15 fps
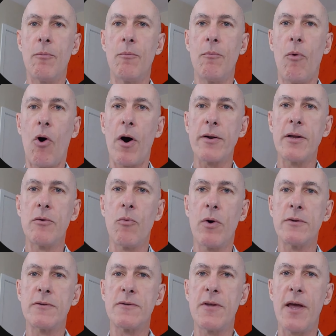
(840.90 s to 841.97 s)
more than
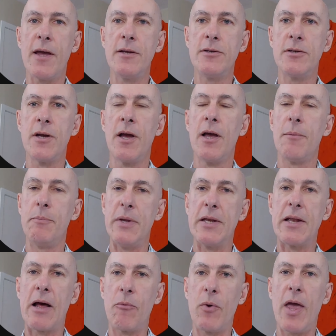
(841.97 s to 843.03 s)
1 stage,
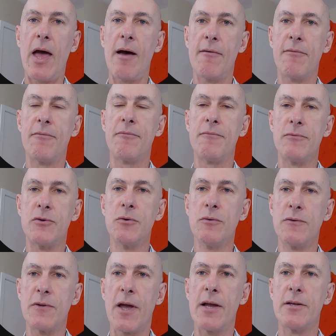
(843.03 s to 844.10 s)
meaning that we have 2
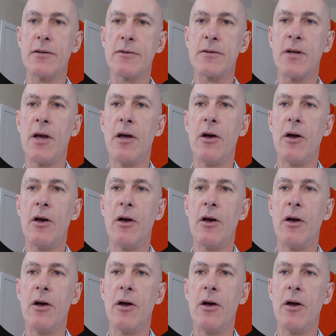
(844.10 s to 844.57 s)
stages,